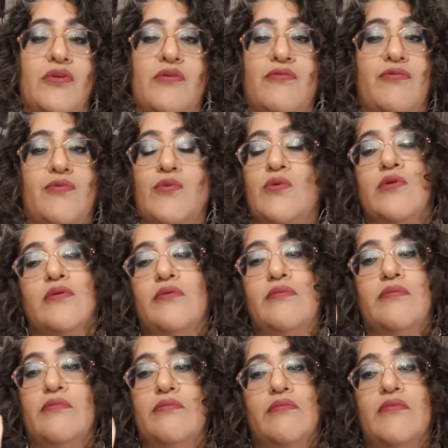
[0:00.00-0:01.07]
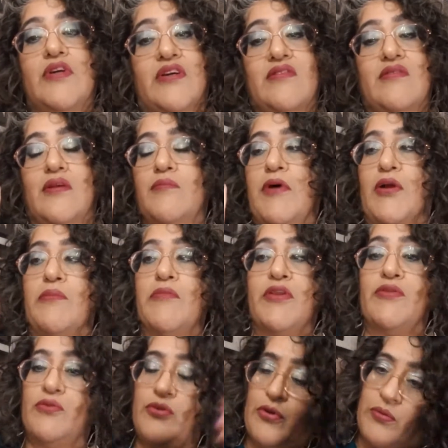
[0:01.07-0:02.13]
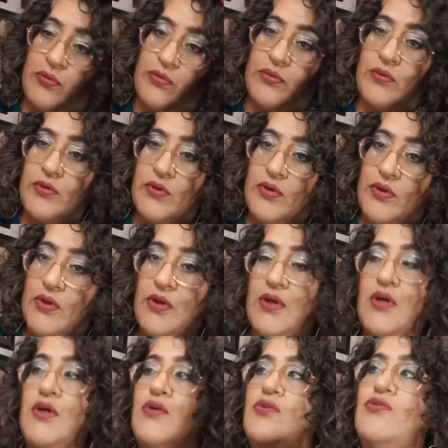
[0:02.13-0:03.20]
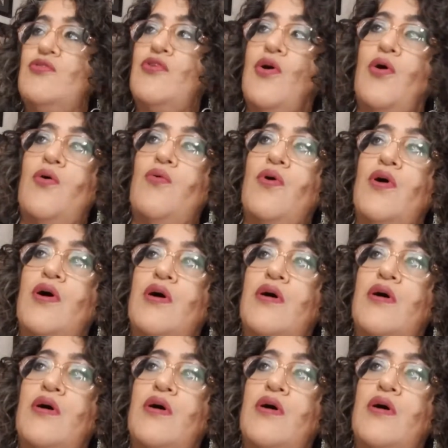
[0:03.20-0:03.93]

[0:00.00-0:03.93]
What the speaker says: it for, like I said, about a month or so. So,